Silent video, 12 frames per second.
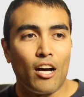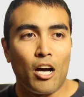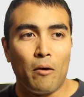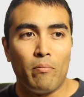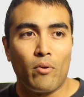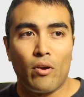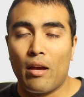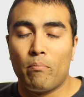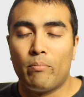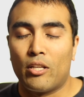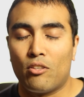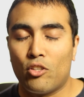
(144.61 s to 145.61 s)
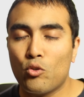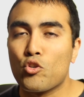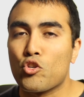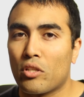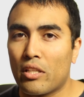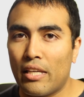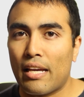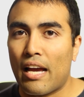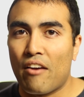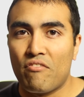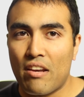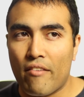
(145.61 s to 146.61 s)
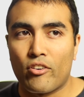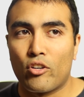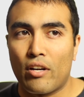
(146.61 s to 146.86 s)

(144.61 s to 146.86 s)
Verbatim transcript: Um, but usually I've never